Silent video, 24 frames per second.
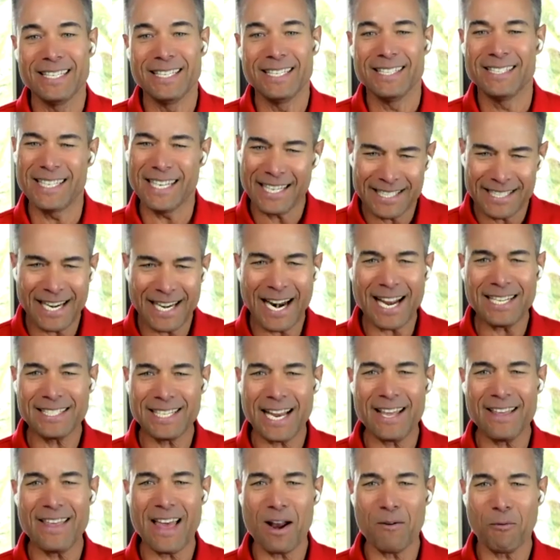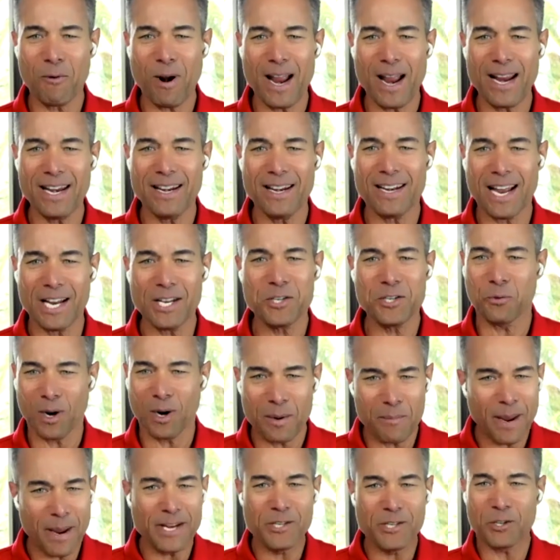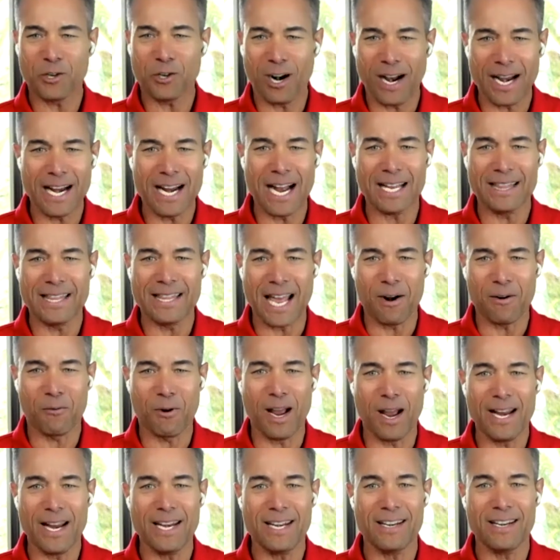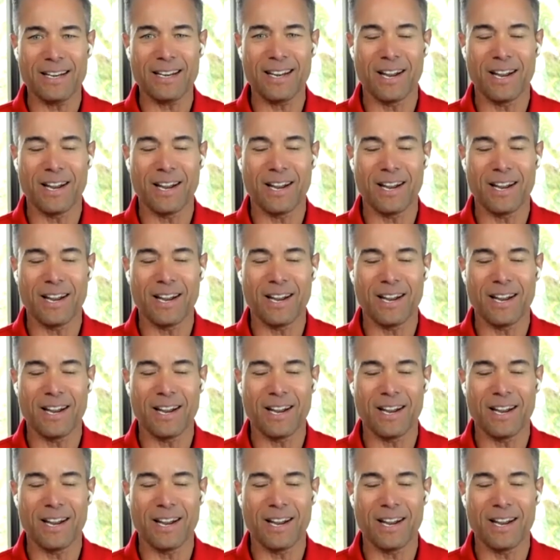Did I say that right? I just want to make sure I got that right.